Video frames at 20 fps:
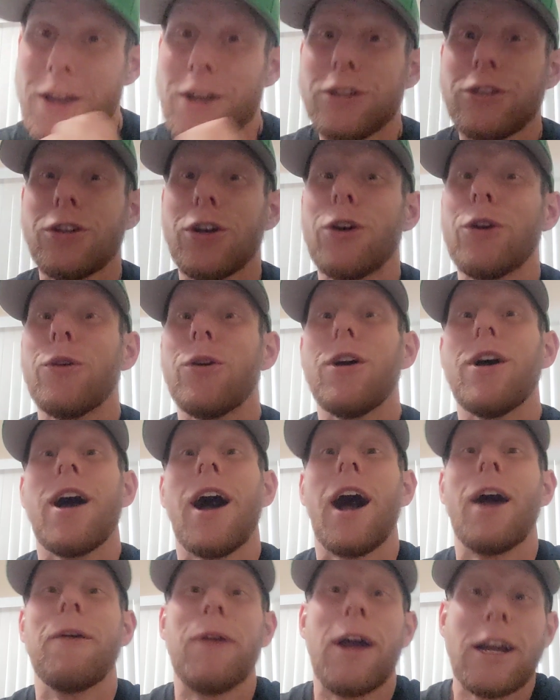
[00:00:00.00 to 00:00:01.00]
So
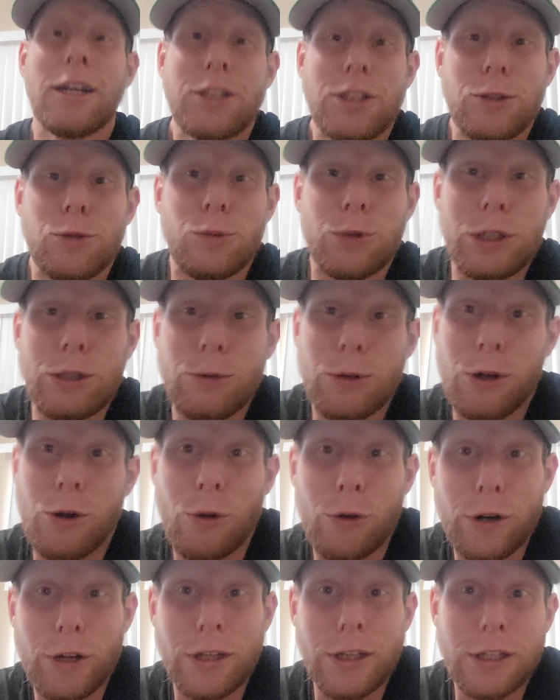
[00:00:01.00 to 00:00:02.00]
I'm actually
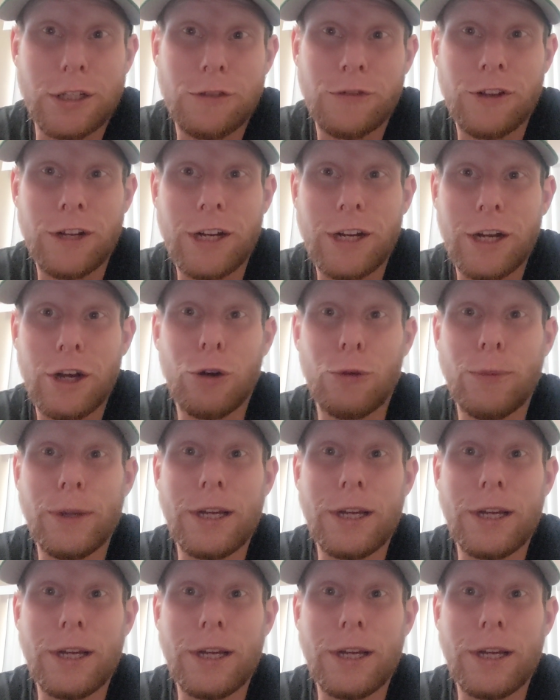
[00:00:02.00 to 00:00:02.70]
re-recording this video